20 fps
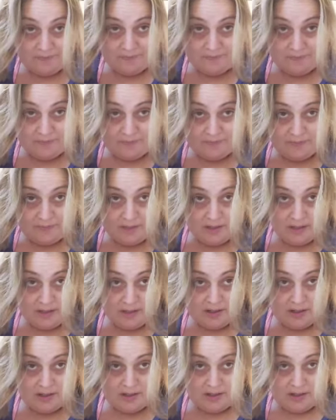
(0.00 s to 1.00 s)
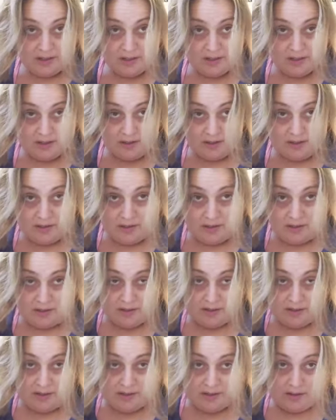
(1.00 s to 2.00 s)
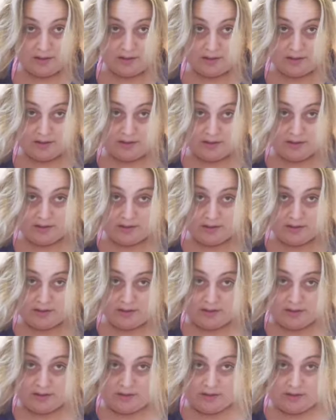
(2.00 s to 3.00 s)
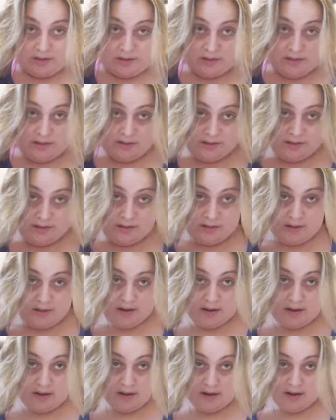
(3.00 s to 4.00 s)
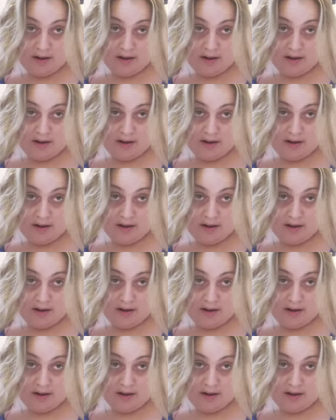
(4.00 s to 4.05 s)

Nobody speaks.